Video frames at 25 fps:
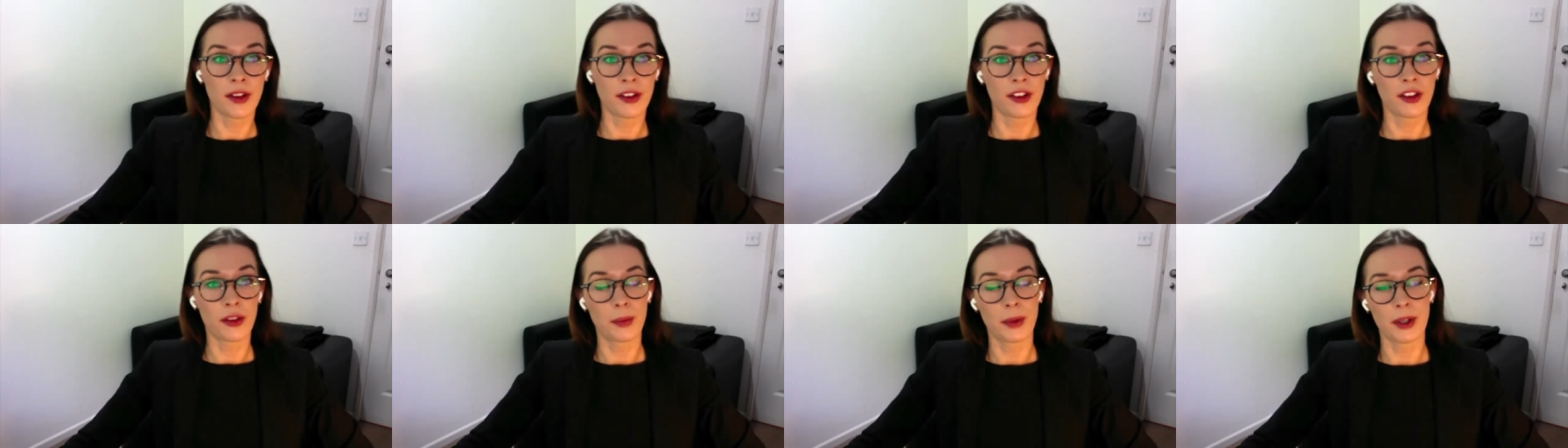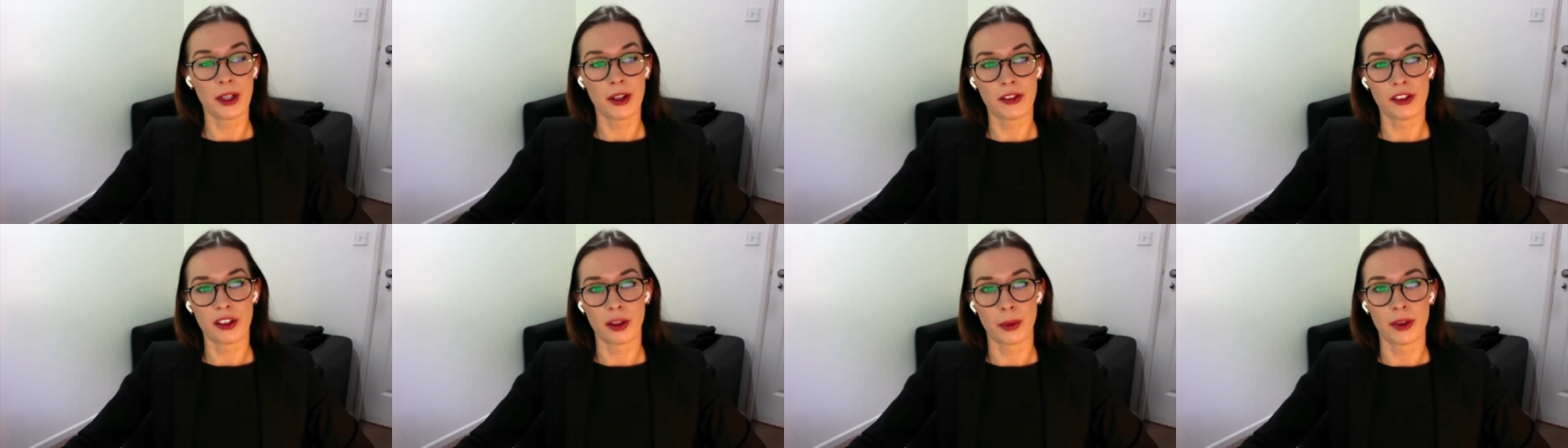has been
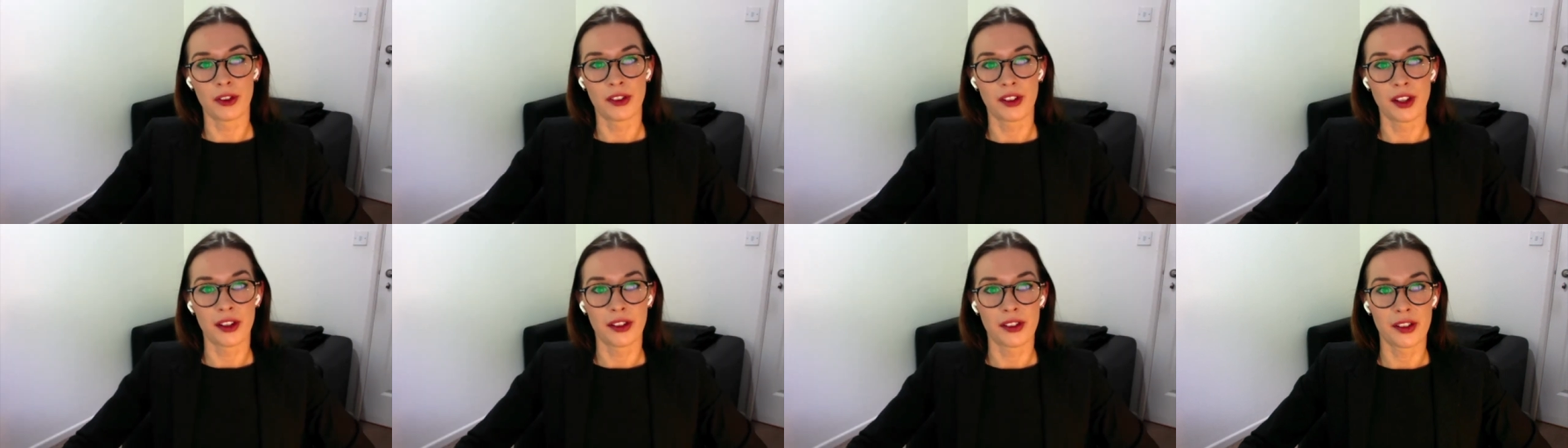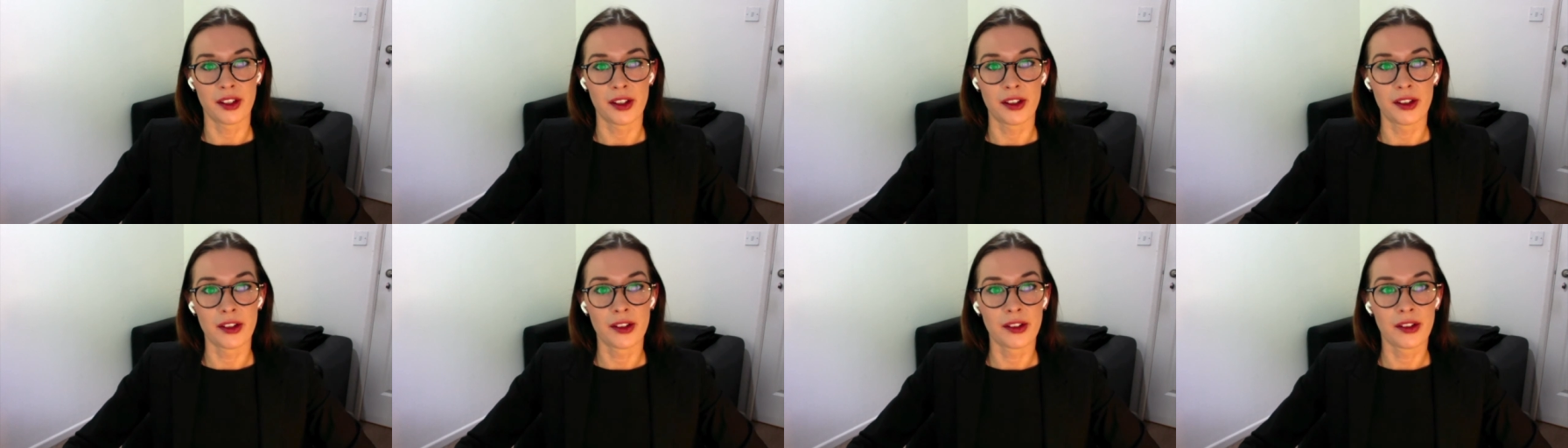of some
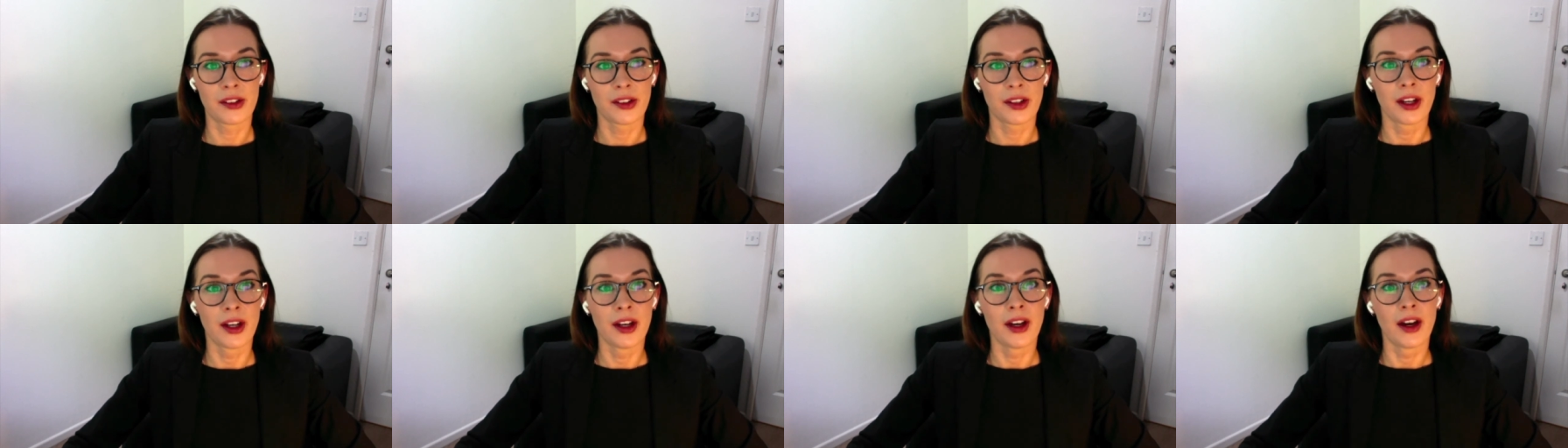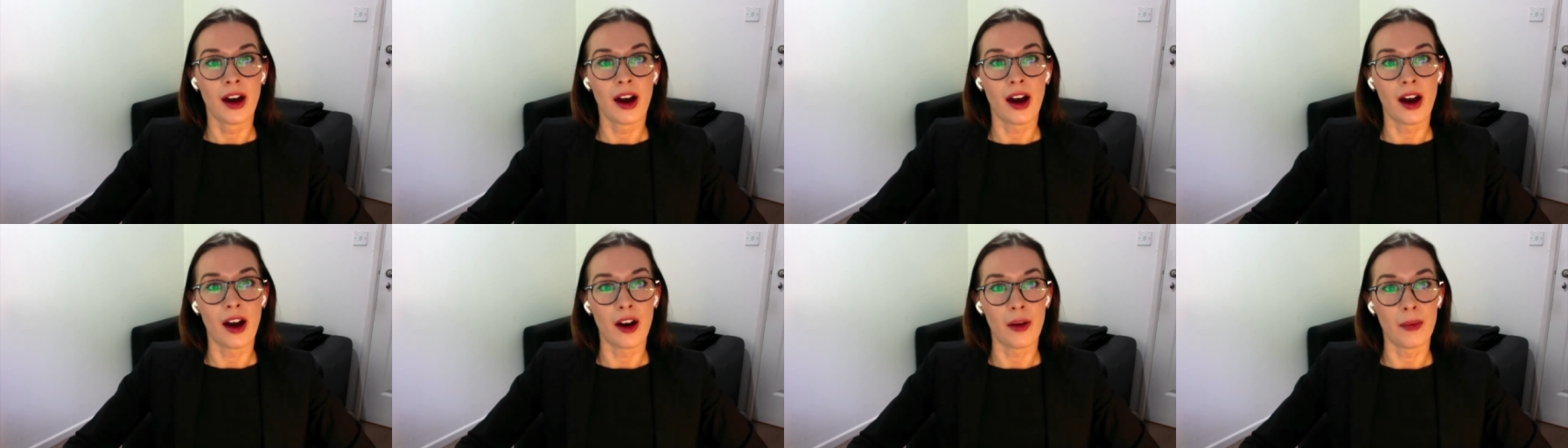assistance
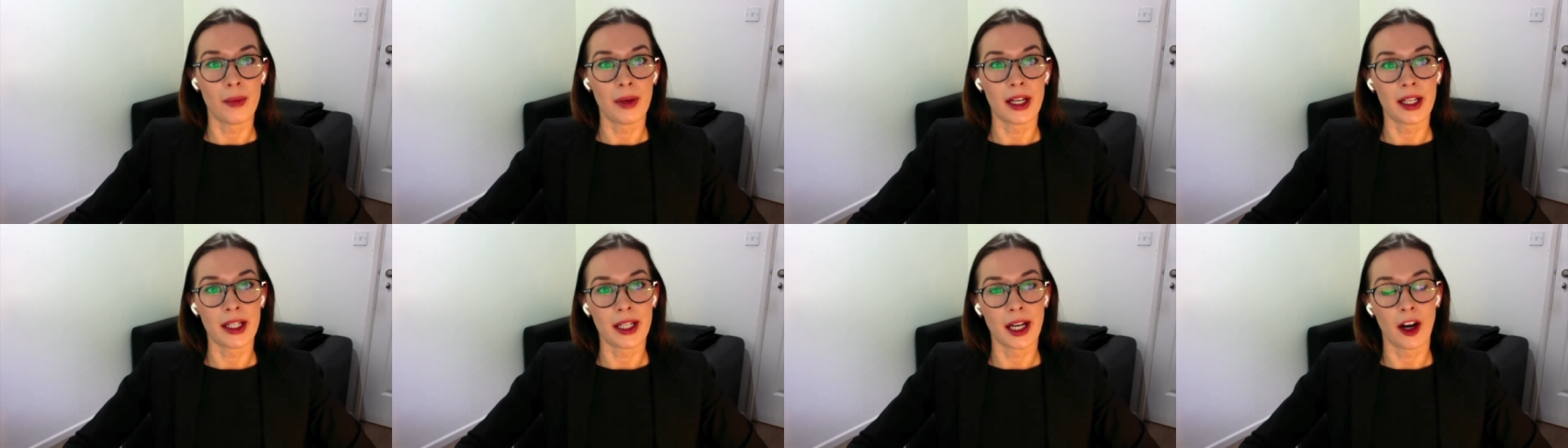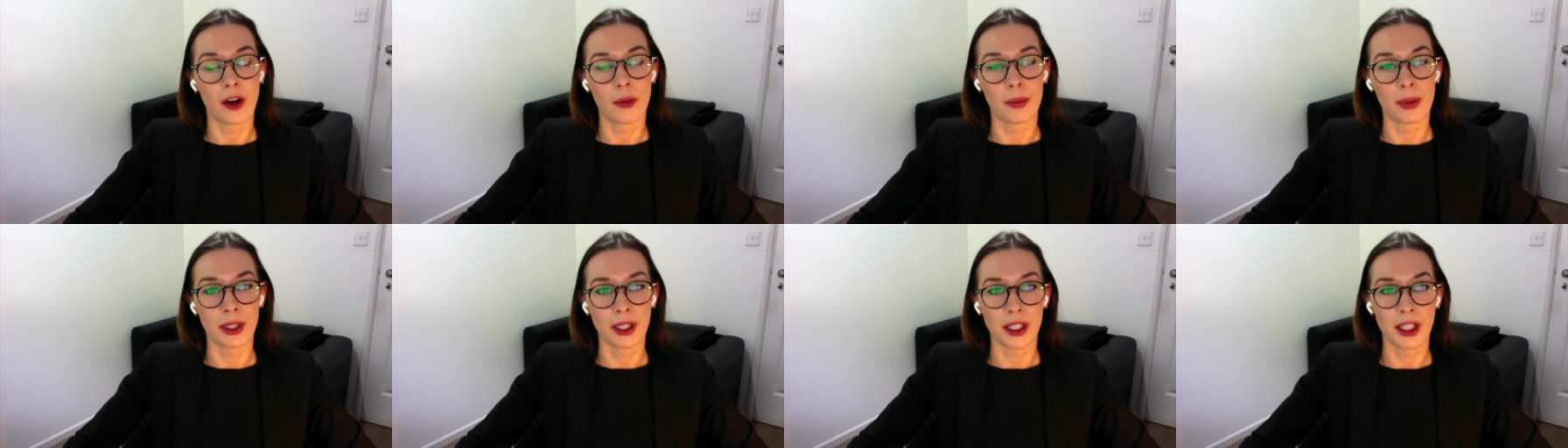in
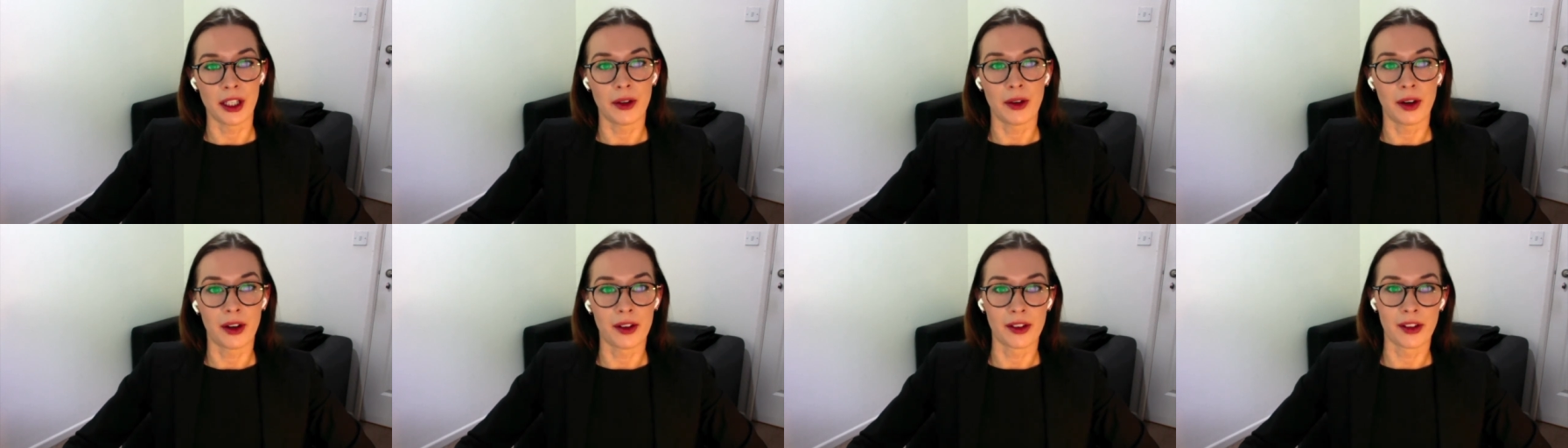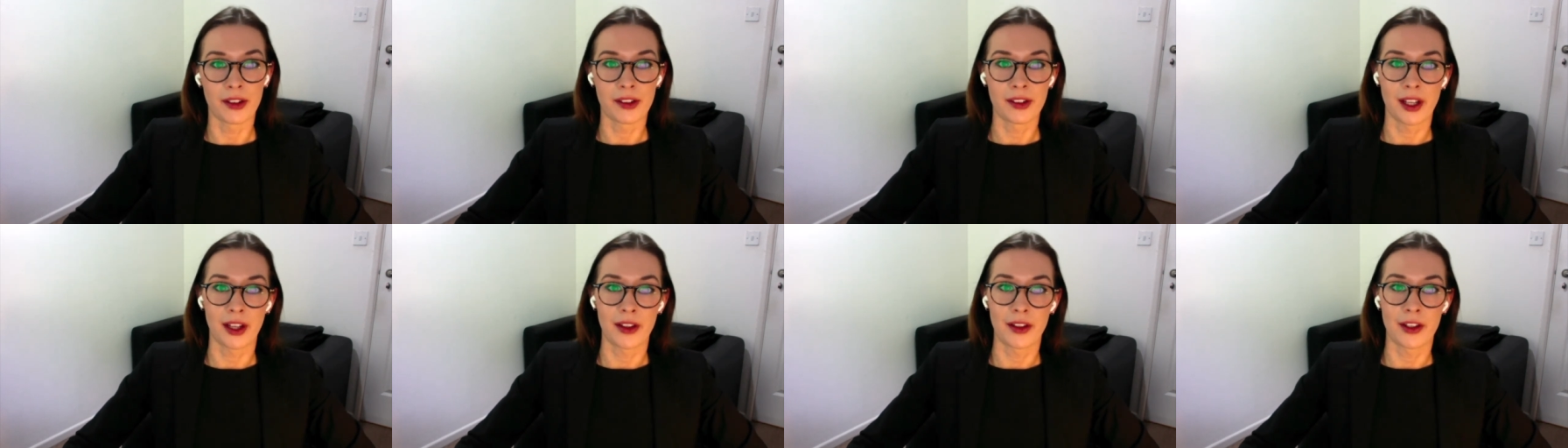helping you
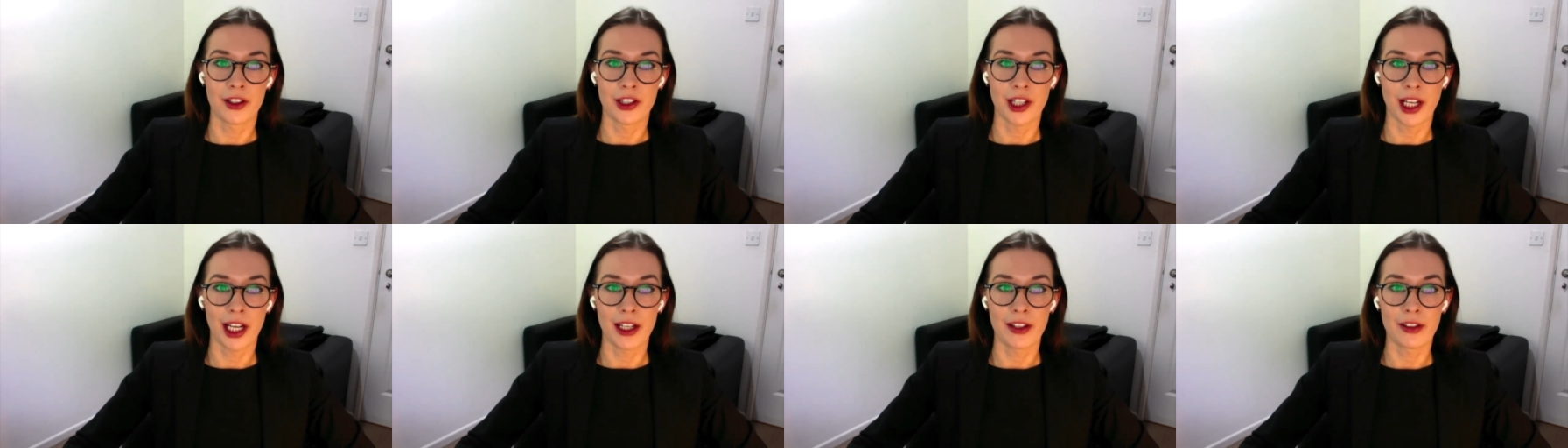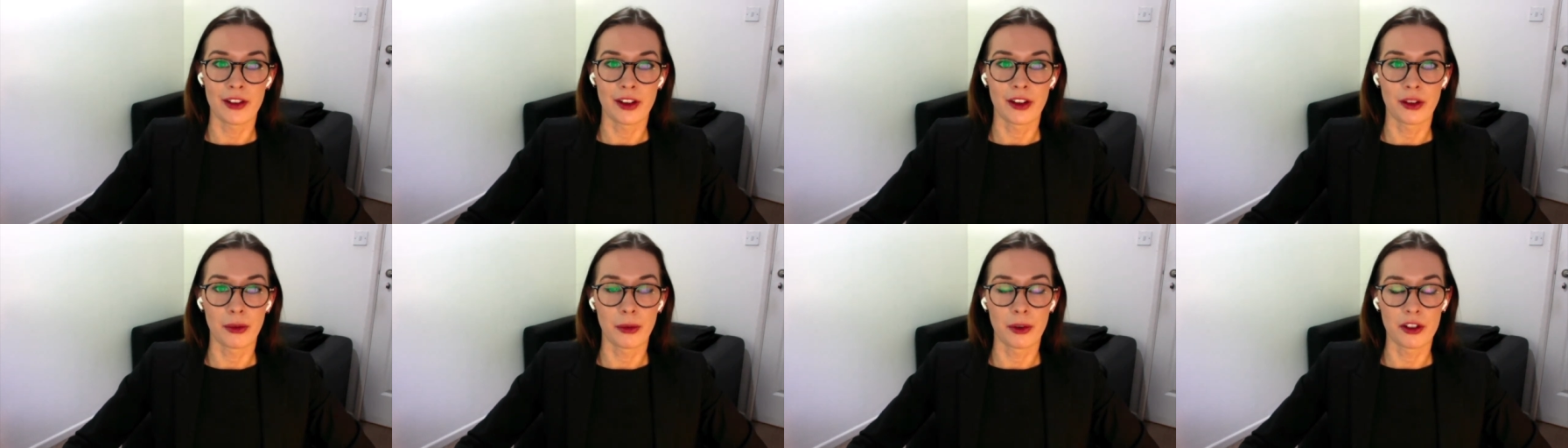understand the
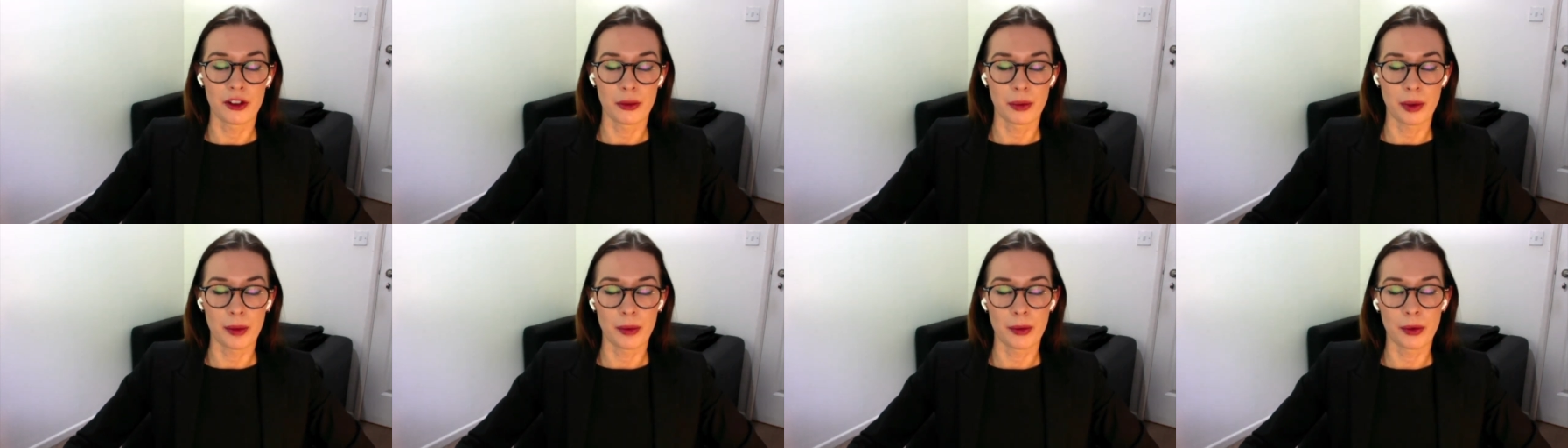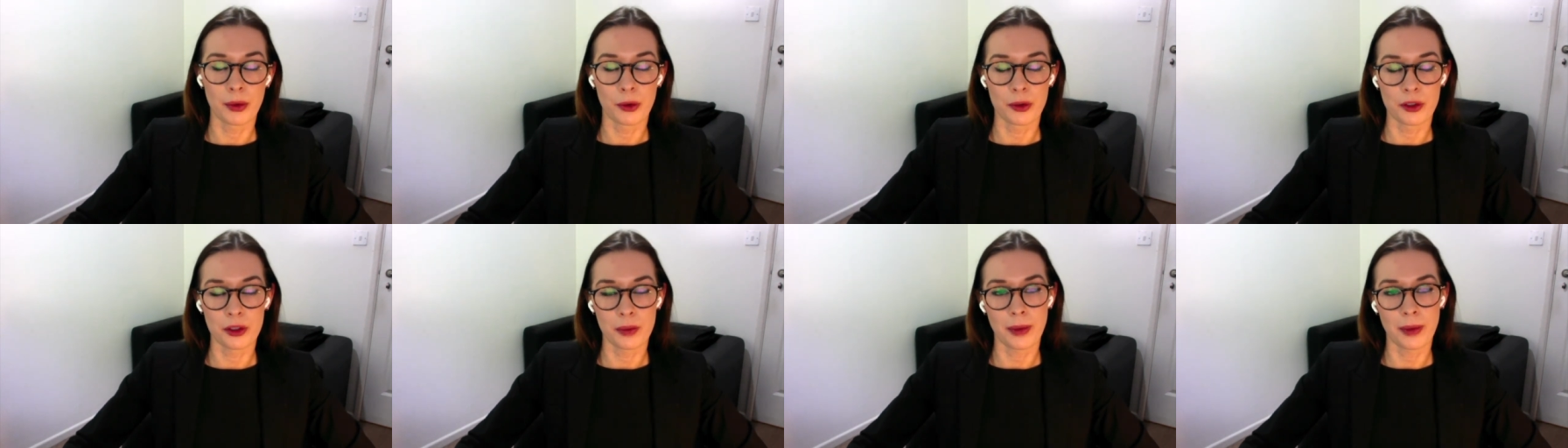changes which have been brought